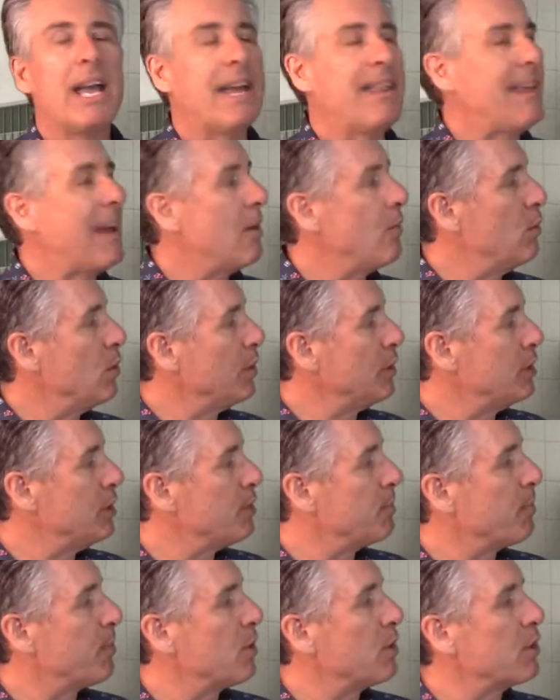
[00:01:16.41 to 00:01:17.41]
and that really
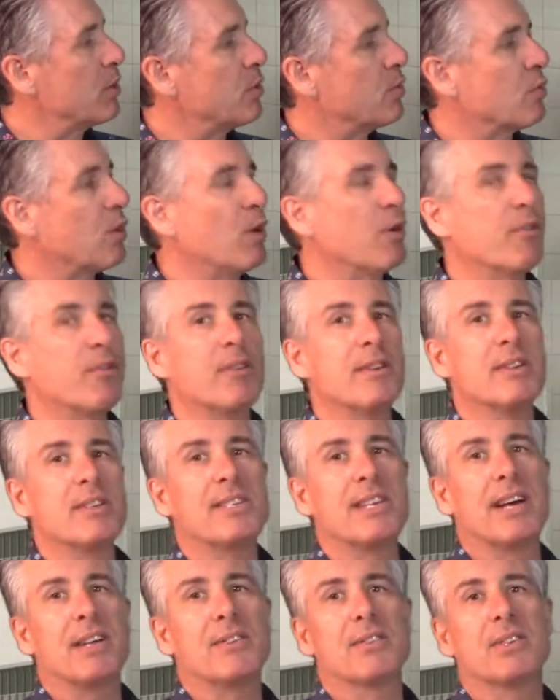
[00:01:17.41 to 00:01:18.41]
spurred growth in the
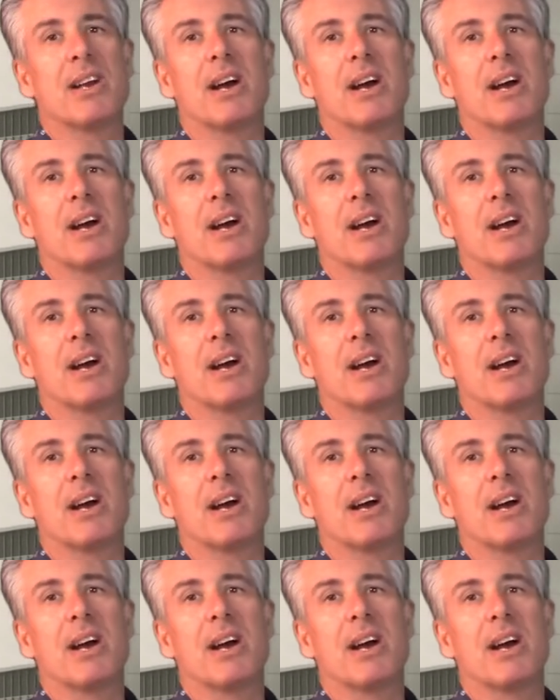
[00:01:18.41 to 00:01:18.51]
South